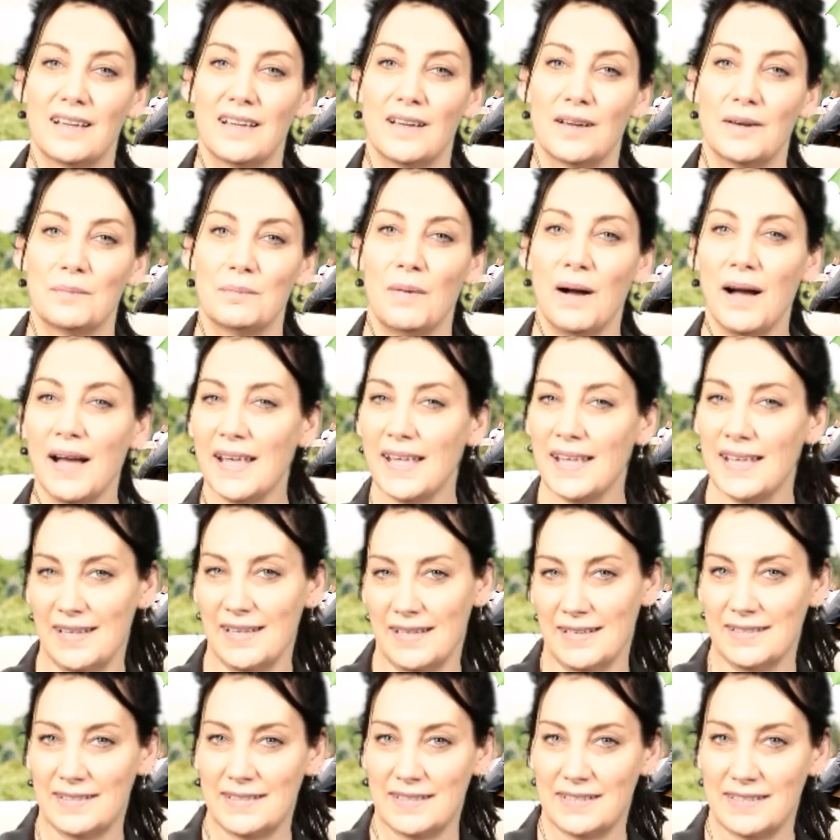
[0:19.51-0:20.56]
my
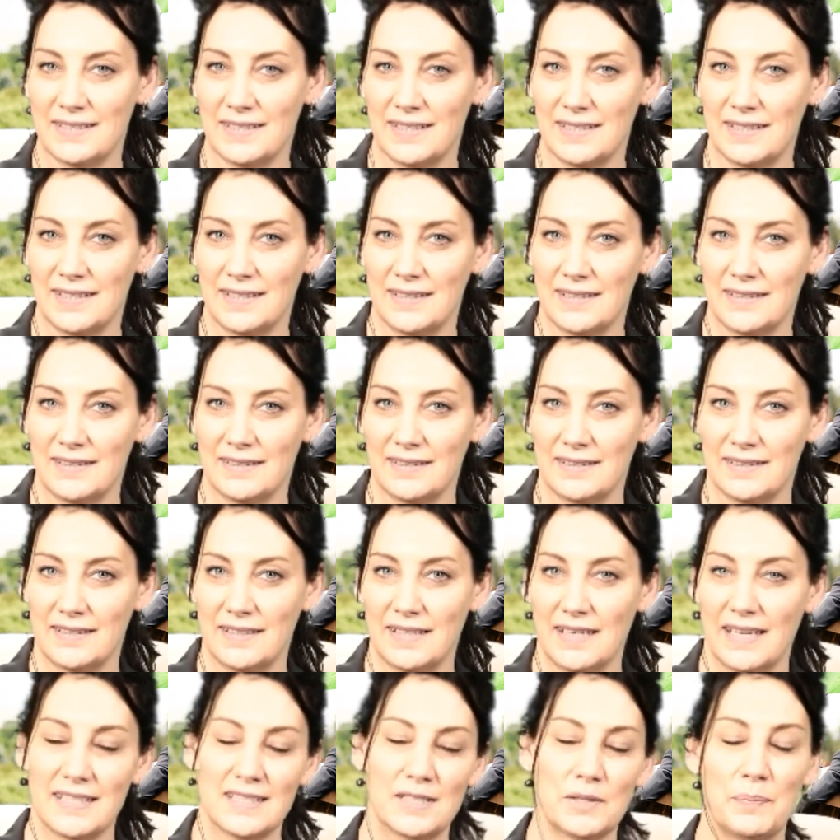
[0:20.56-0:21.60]
ex
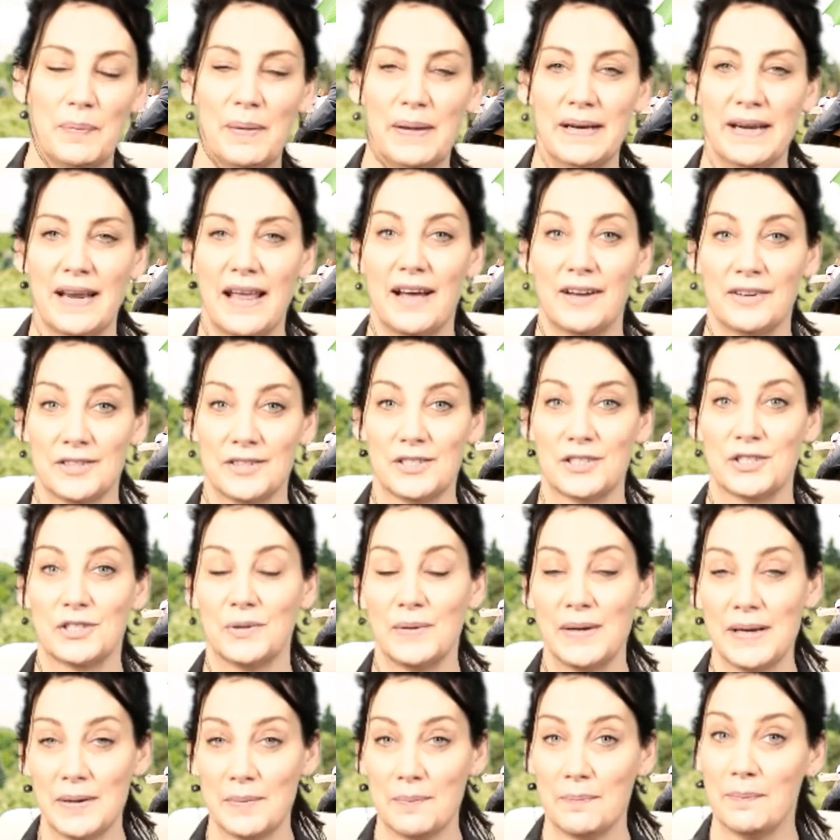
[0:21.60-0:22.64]
has spent our
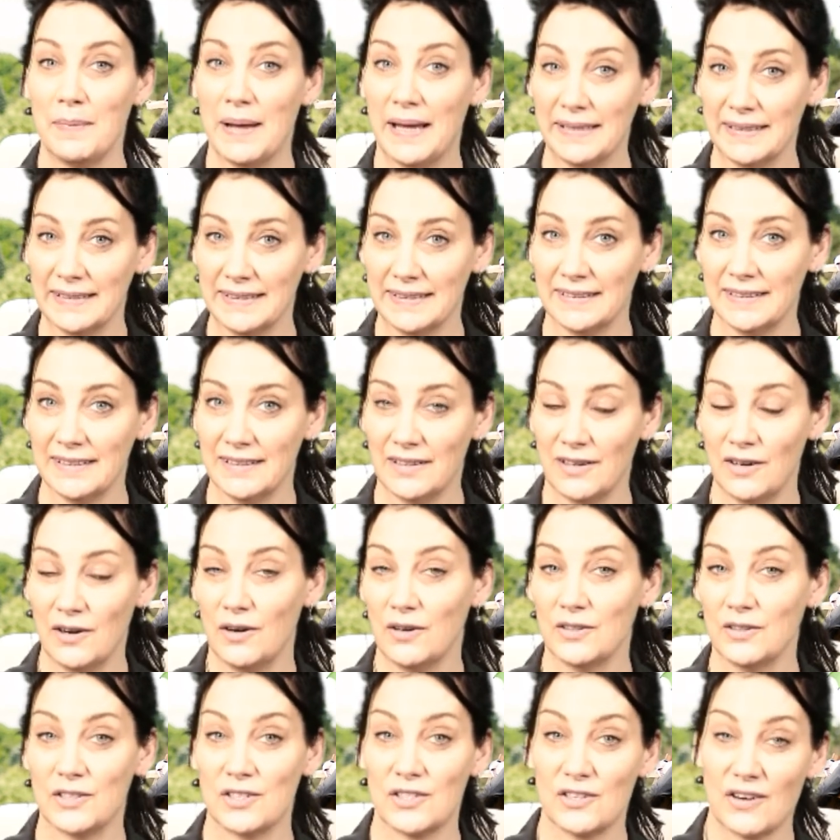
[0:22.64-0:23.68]
joint money
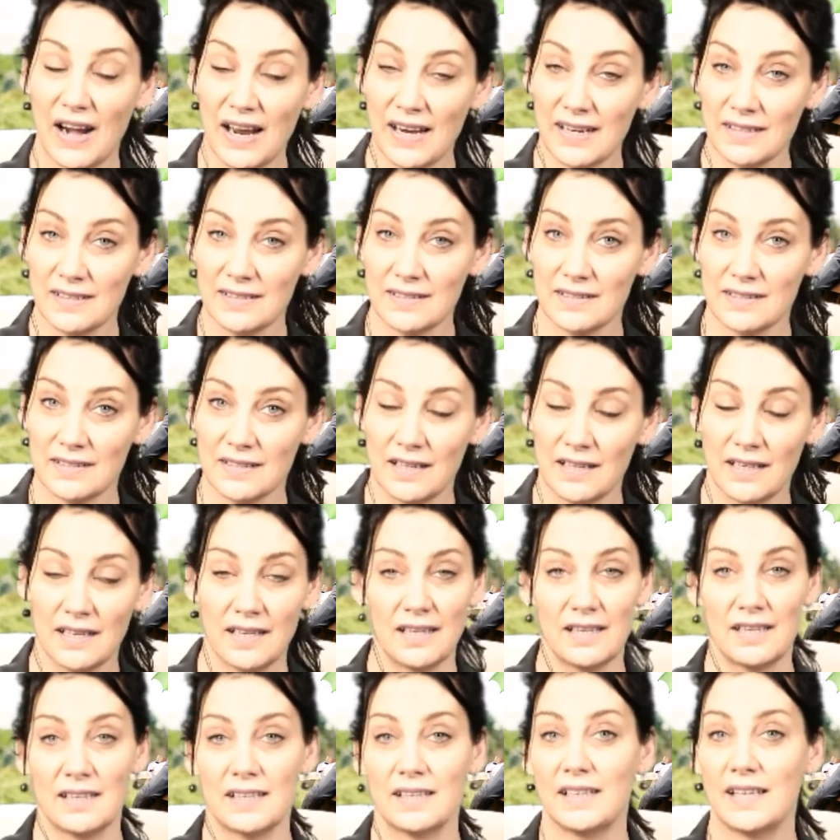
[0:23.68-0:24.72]
on drugs,
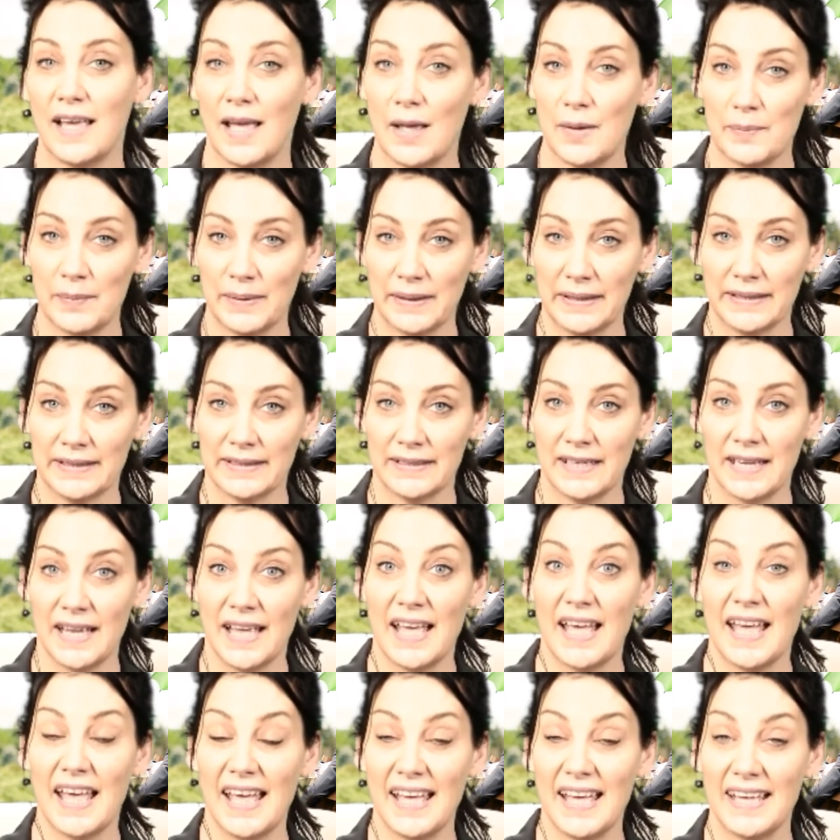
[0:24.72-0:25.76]
gambling,
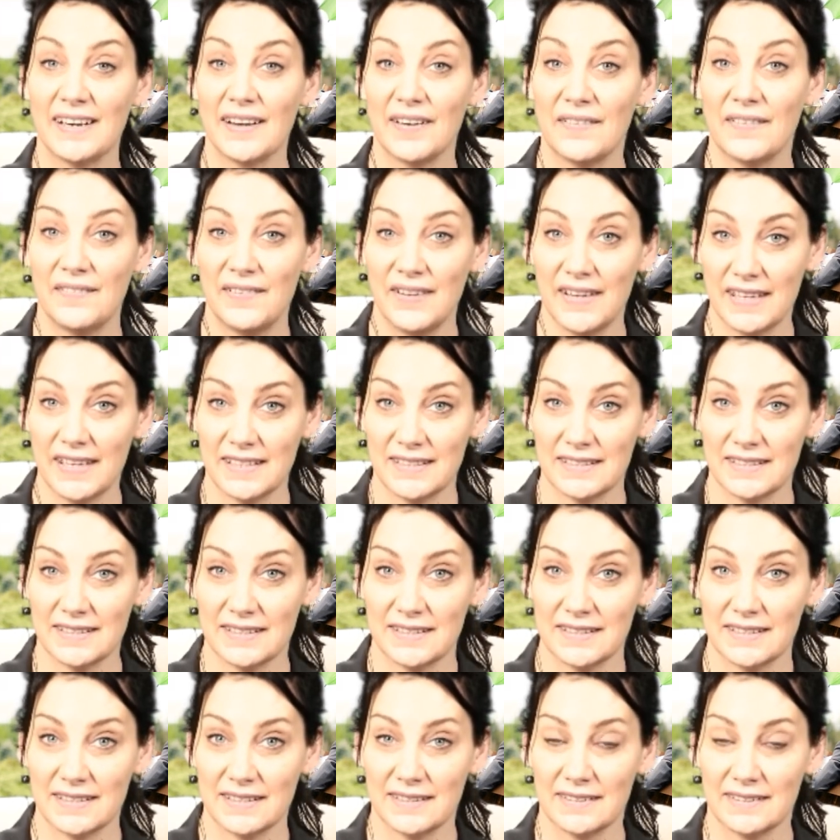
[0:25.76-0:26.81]
and
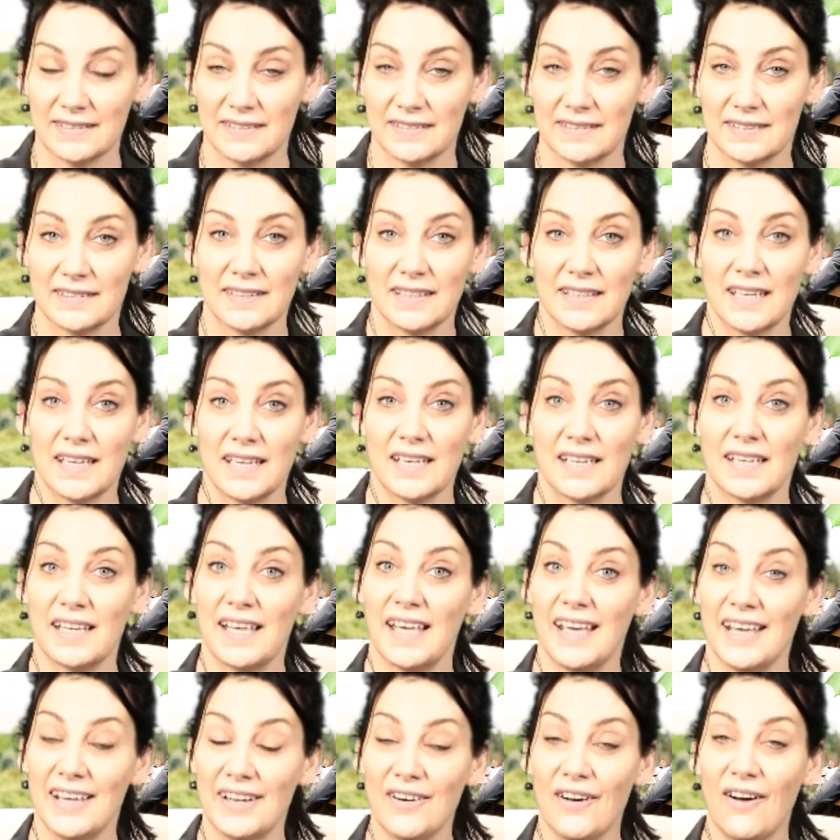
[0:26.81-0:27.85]
affairs.
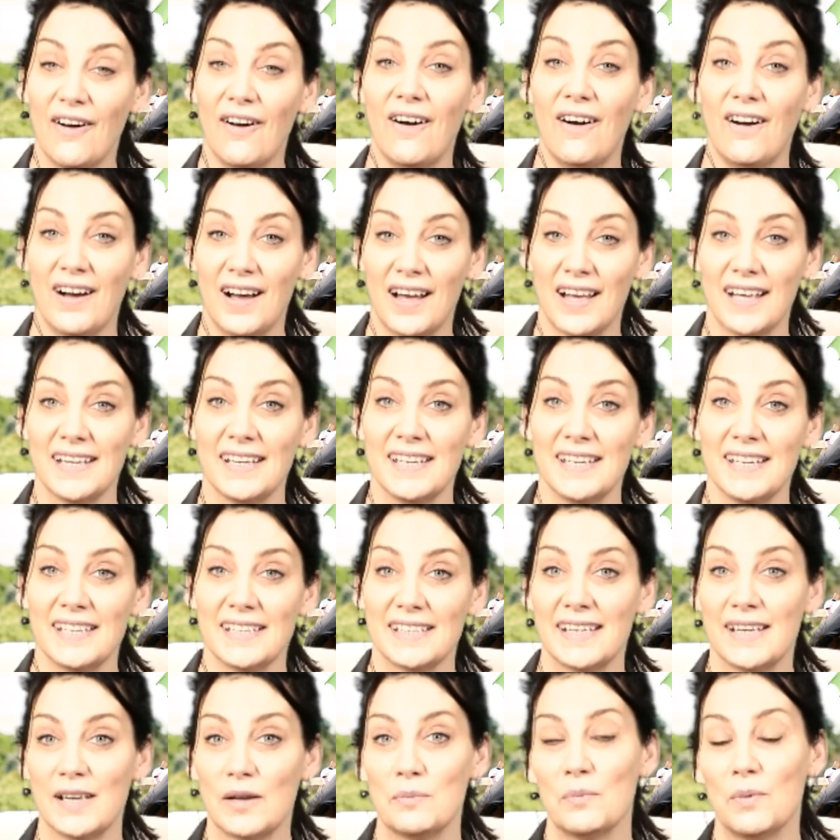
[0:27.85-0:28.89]
Can I
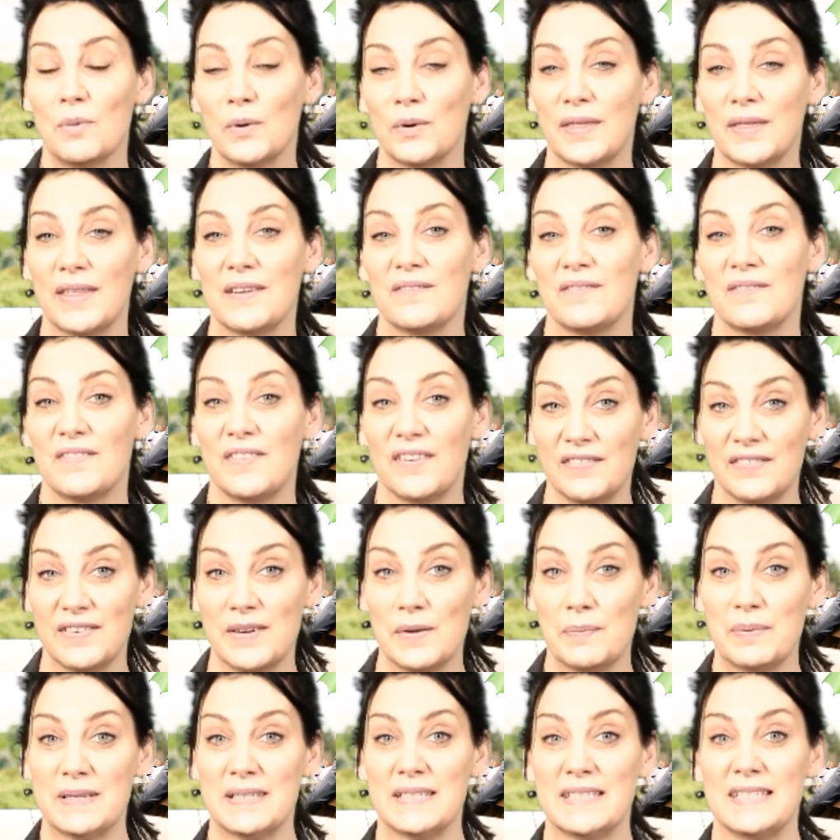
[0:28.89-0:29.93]
get more than
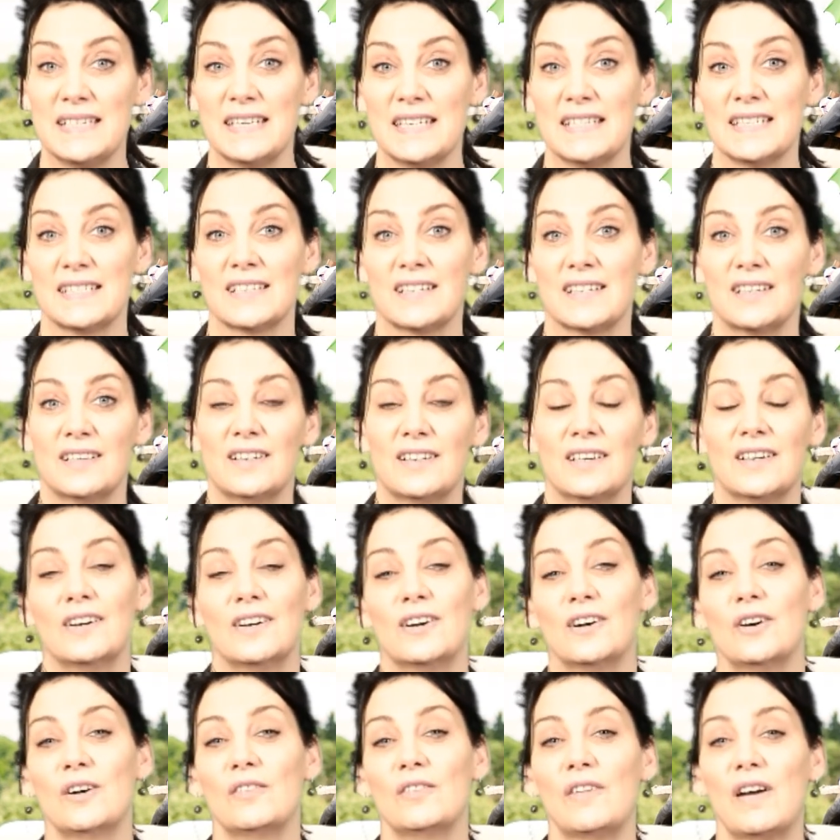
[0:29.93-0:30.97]
50%
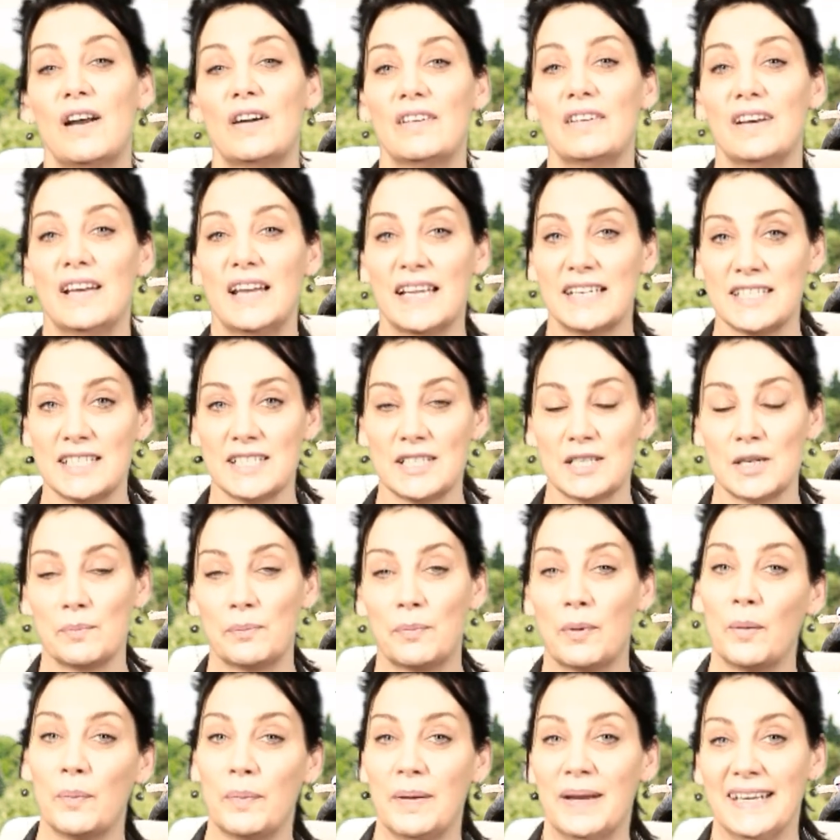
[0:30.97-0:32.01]
of our relationship
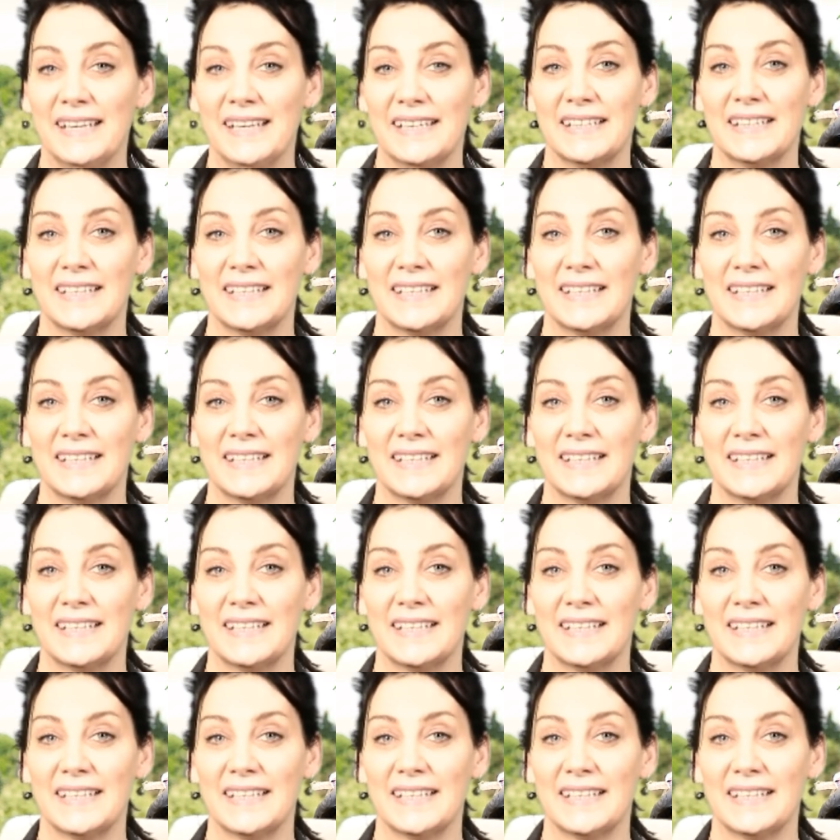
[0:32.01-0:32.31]
property?